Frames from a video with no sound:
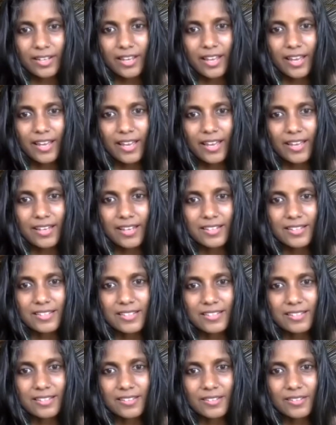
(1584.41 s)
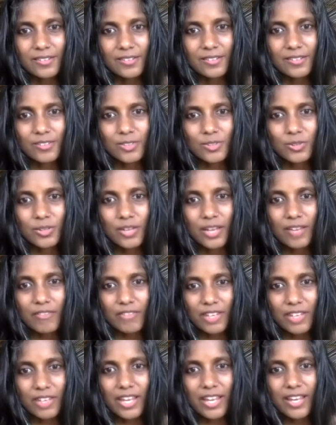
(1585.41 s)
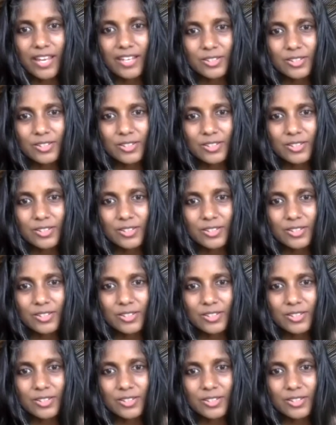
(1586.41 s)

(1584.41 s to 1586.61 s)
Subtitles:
and to navigate